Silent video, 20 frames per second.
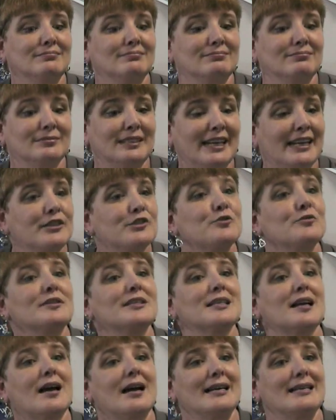and
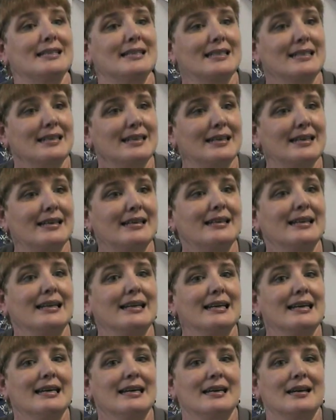exercising, and
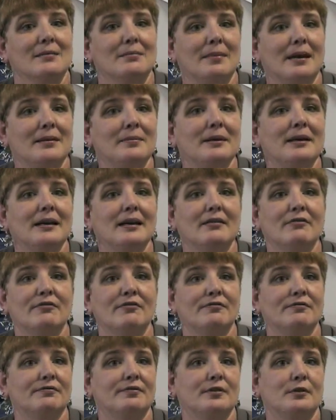maybe
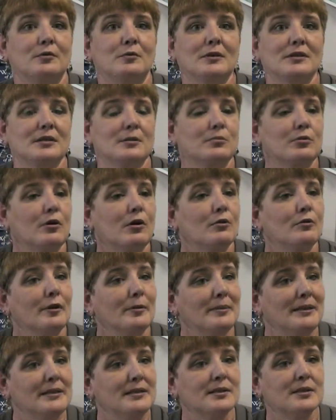if there was a
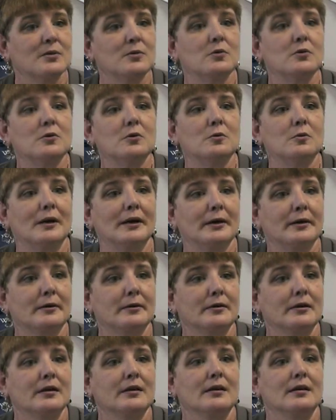program in school where